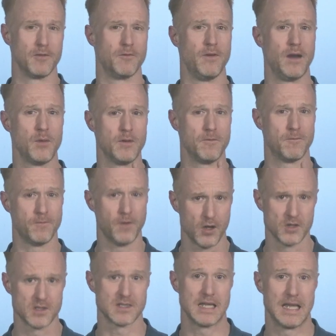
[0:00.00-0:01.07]
very
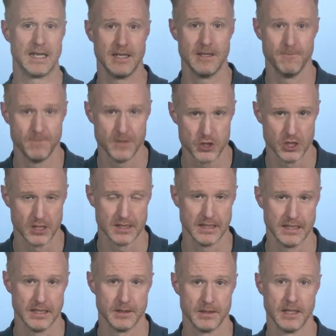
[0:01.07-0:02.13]
fast and efficiently.